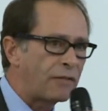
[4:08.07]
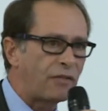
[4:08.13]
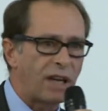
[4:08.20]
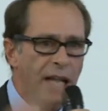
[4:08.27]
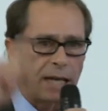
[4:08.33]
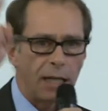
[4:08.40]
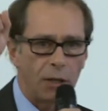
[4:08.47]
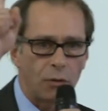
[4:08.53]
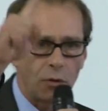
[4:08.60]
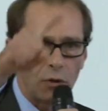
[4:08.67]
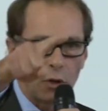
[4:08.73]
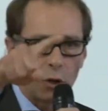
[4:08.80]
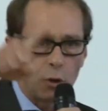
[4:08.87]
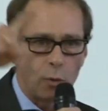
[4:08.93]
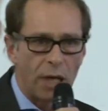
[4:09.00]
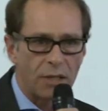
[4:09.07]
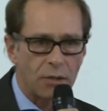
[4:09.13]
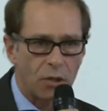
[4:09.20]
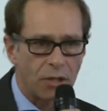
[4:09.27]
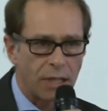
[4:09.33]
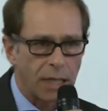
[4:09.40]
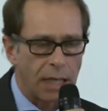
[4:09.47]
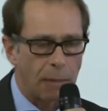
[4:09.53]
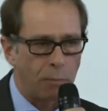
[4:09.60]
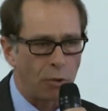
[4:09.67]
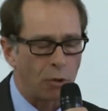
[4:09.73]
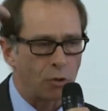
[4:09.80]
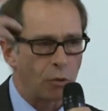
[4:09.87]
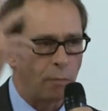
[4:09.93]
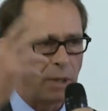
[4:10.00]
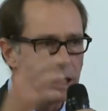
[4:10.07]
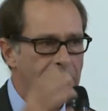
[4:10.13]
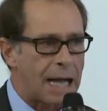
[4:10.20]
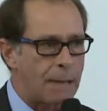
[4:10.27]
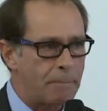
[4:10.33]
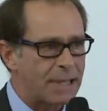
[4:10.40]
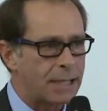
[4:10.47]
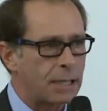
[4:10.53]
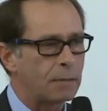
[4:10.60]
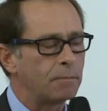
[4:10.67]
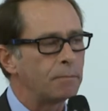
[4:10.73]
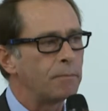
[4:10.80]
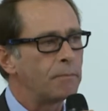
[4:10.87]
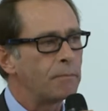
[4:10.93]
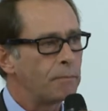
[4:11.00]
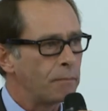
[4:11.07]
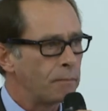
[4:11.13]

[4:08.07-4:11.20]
flying to the U S or Singapore to build apps.